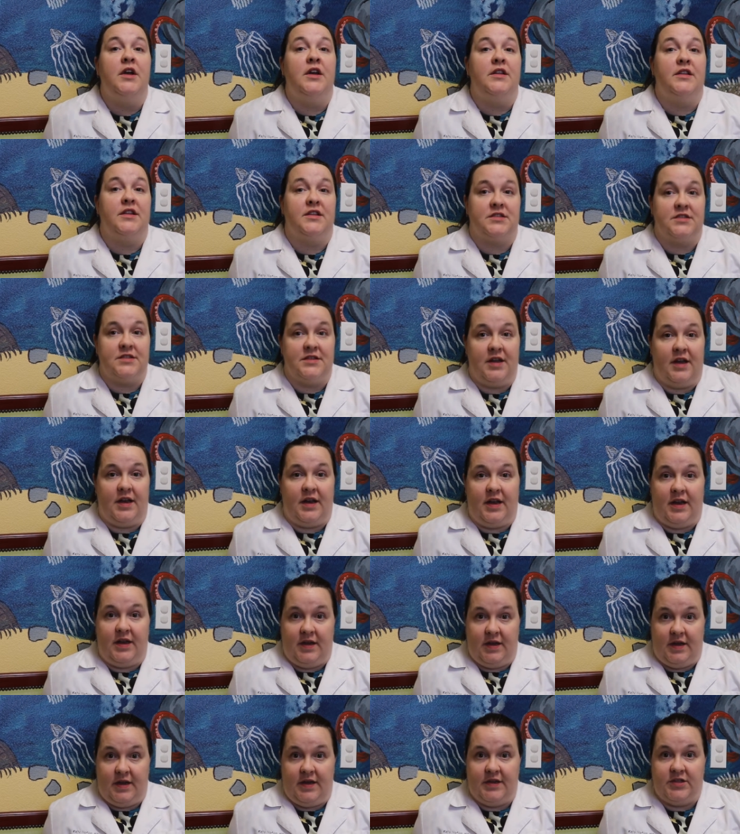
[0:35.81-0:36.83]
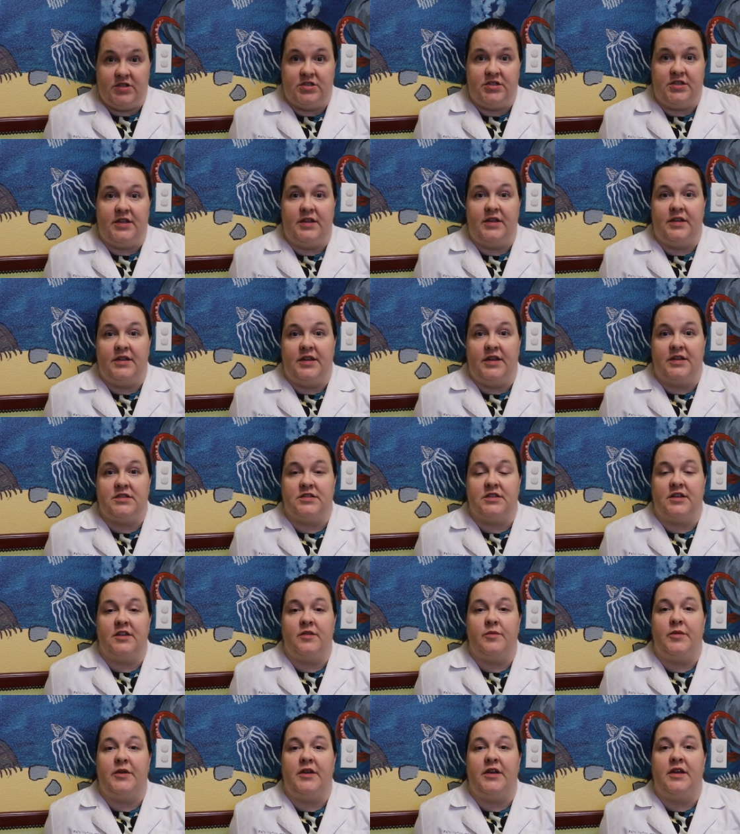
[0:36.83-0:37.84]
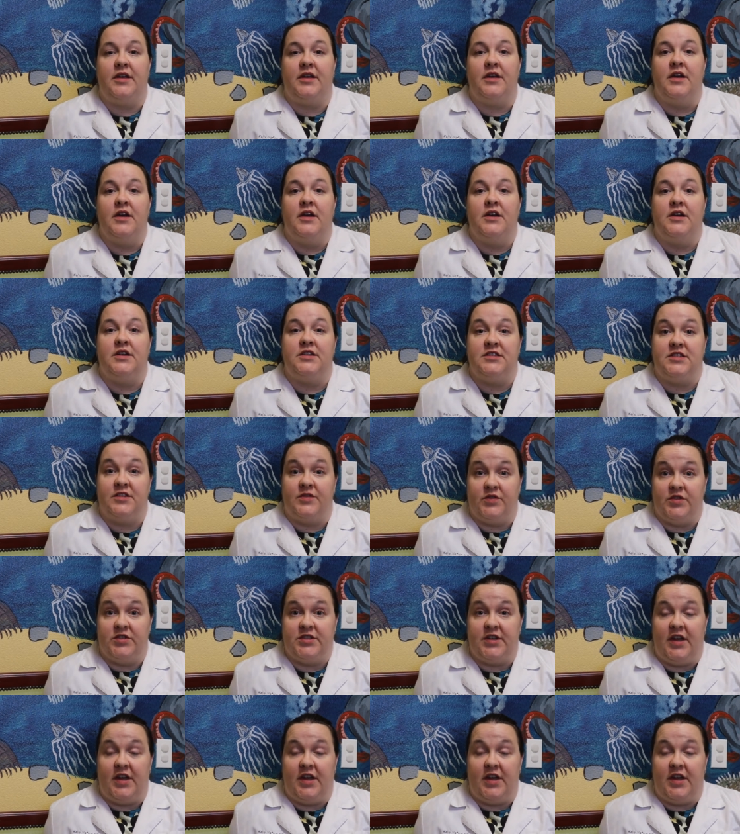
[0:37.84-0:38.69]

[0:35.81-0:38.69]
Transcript: that's not ADHD. That's going to be a different